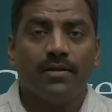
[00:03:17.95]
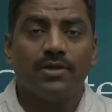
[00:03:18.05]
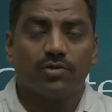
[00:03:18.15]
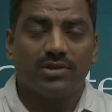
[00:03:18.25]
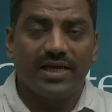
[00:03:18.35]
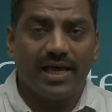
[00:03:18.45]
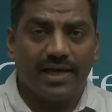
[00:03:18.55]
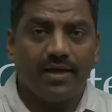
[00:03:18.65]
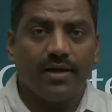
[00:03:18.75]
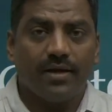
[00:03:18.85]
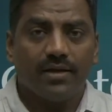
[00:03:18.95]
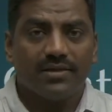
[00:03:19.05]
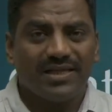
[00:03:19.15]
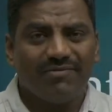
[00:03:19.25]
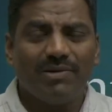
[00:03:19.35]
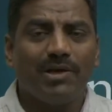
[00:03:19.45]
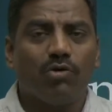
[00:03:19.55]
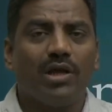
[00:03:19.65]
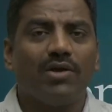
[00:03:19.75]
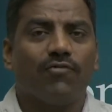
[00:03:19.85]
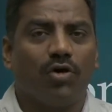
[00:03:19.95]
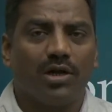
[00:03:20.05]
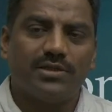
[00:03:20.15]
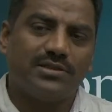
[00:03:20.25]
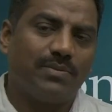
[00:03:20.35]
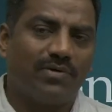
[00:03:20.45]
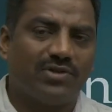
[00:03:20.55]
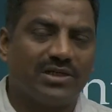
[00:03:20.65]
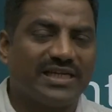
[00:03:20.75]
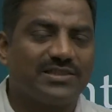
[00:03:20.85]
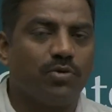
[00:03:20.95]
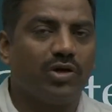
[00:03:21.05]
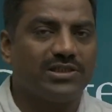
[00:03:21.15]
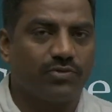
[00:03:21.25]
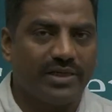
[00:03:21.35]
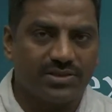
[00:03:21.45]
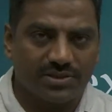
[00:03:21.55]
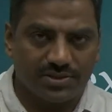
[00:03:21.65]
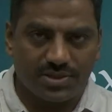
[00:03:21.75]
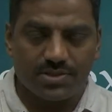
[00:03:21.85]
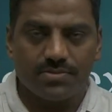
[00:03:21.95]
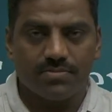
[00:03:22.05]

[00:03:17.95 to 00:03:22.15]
So there, they will be going for some of the textbookish questions.